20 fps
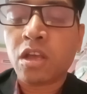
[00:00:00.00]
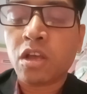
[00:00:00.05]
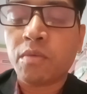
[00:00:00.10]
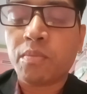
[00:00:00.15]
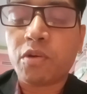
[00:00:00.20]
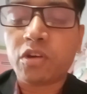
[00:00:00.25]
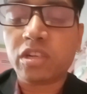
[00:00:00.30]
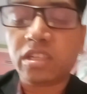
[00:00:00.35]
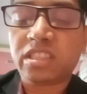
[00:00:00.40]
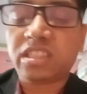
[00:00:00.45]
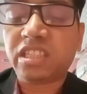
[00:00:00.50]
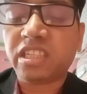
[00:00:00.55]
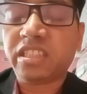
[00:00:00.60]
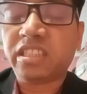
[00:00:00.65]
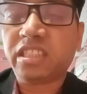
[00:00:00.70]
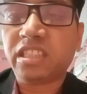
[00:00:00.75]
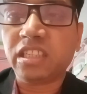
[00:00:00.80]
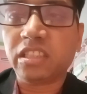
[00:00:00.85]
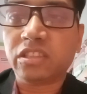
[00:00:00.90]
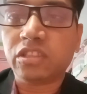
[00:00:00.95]
For
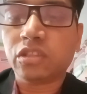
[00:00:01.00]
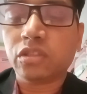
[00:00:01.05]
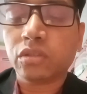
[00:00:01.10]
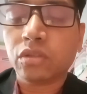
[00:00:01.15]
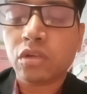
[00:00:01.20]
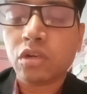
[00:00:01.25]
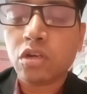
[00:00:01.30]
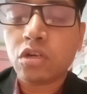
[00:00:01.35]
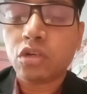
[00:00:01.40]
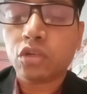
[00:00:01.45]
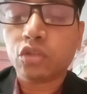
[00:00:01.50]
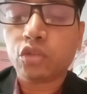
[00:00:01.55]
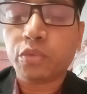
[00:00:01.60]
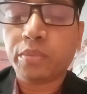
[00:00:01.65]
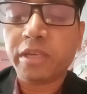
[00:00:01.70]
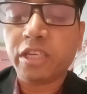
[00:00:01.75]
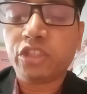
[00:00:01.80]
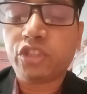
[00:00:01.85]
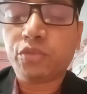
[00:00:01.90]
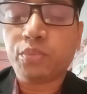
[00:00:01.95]
statistics to
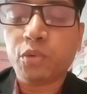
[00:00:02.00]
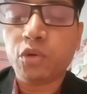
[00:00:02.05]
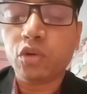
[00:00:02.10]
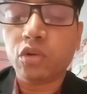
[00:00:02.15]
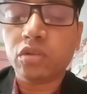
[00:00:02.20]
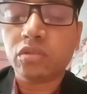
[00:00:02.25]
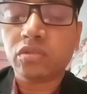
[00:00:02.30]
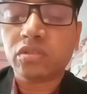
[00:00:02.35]
be useful